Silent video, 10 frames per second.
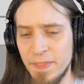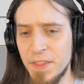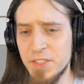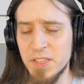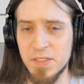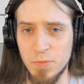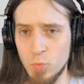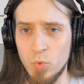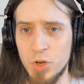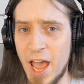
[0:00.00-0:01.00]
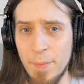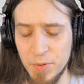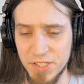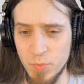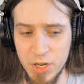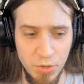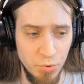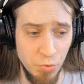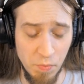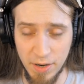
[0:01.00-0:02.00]
This is what happens when
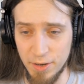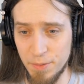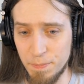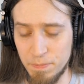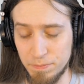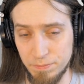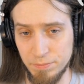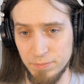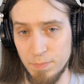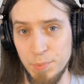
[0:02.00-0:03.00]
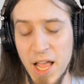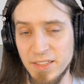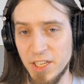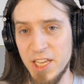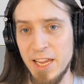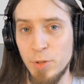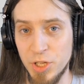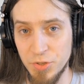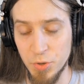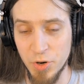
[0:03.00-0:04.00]
you plug the cable
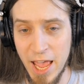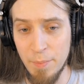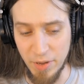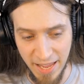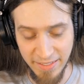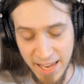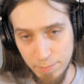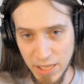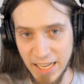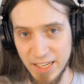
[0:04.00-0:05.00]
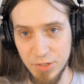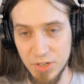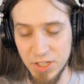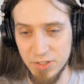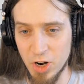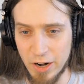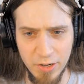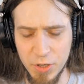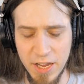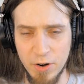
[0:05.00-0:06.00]
into your amp and then plug it into the guitar.
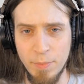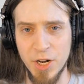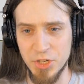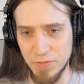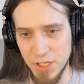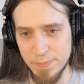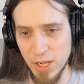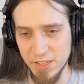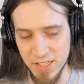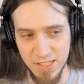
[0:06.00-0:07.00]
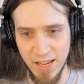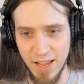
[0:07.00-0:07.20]
You hear a bunch of these pulses.